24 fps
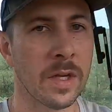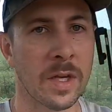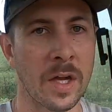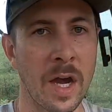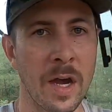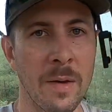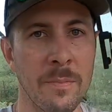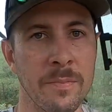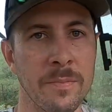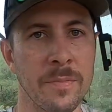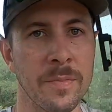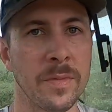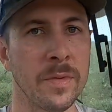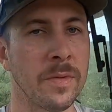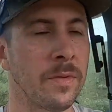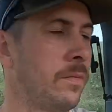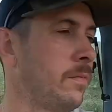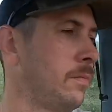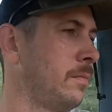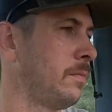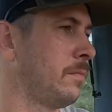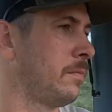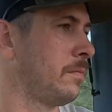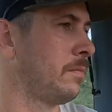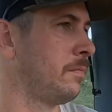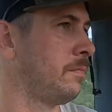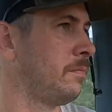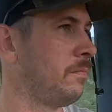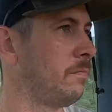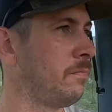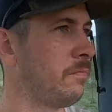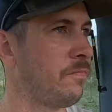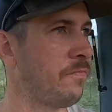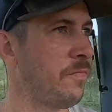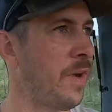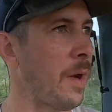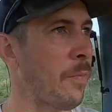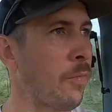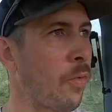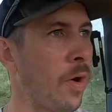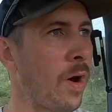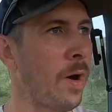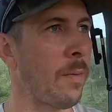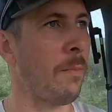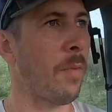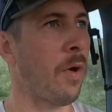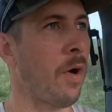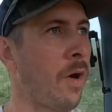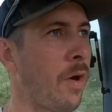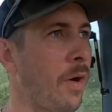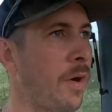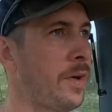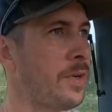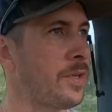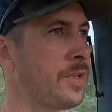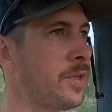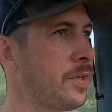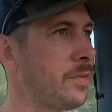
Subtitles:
Come February, March,